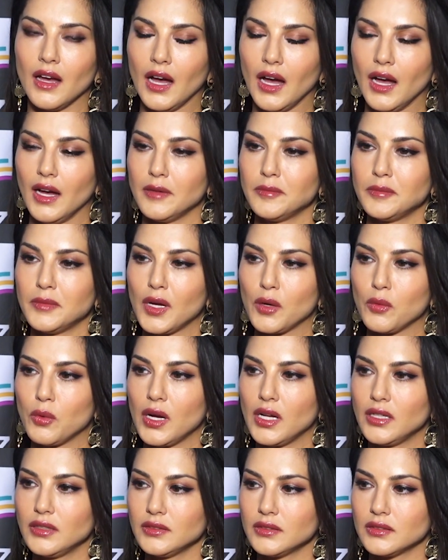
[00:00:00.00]

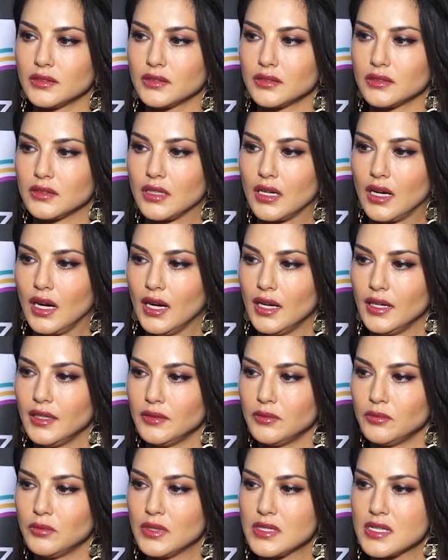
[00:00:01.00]
Well,
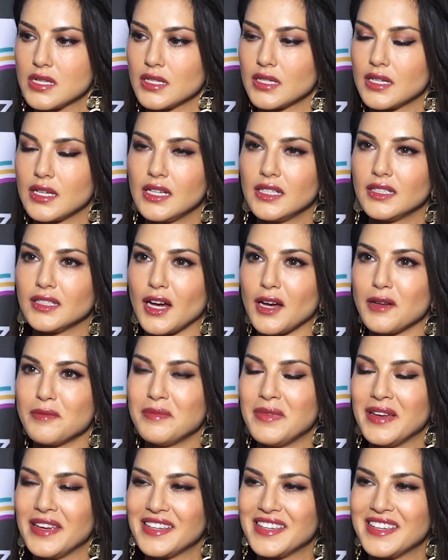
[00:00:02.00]
I wasn't keen on
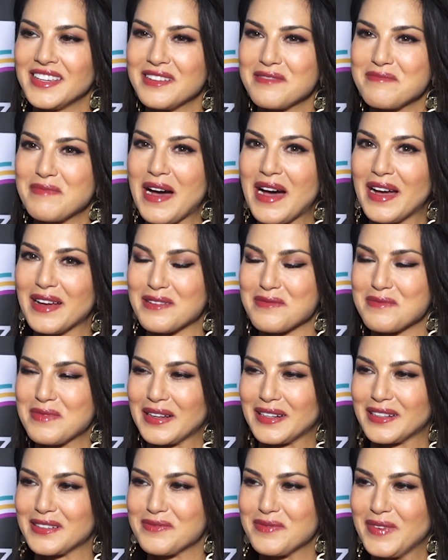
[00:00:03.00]
making a
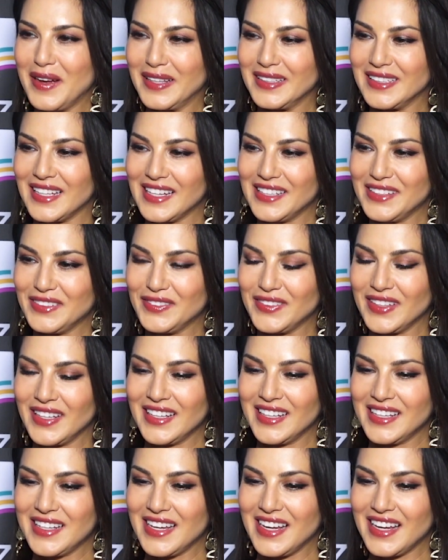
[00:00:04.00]
biopic of my life,
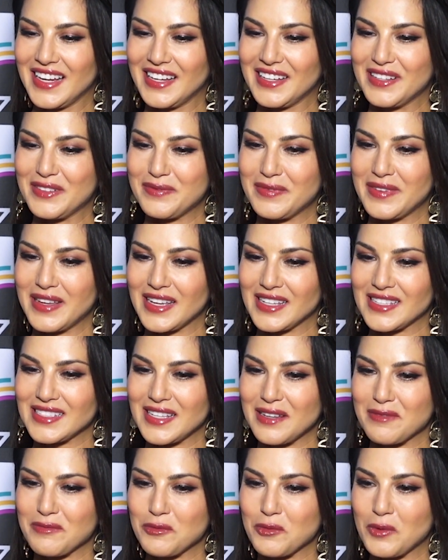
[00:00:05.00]

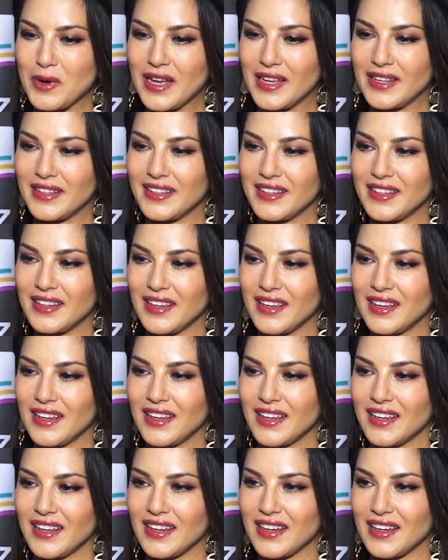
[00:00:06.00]
except when
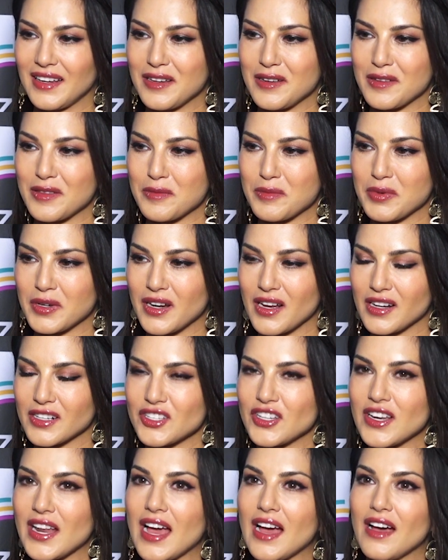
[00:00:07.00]
the
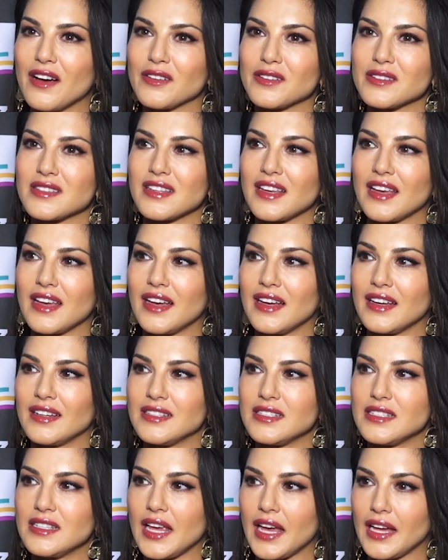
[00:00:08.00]
production house
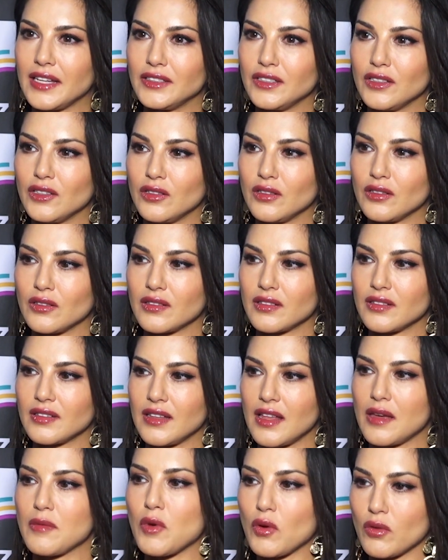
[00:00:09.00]
and Daniel,
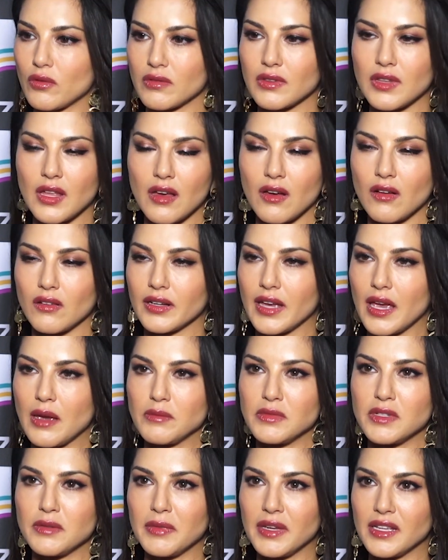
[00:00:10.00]
they all
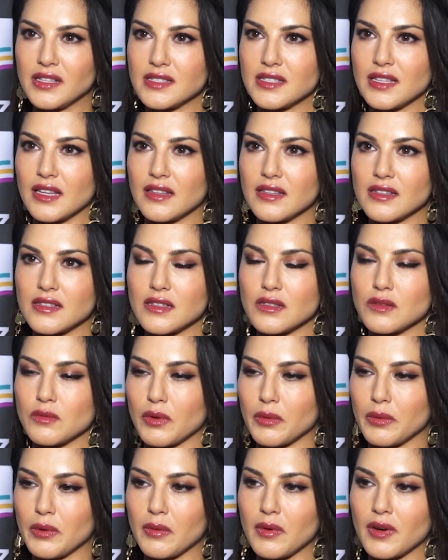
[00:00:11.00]
came to me and said, this is
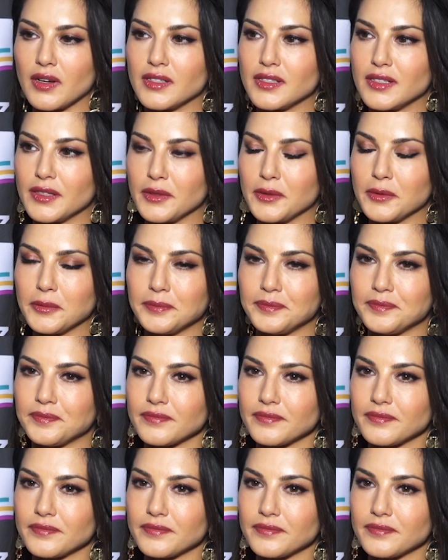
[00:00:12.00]
what we want to do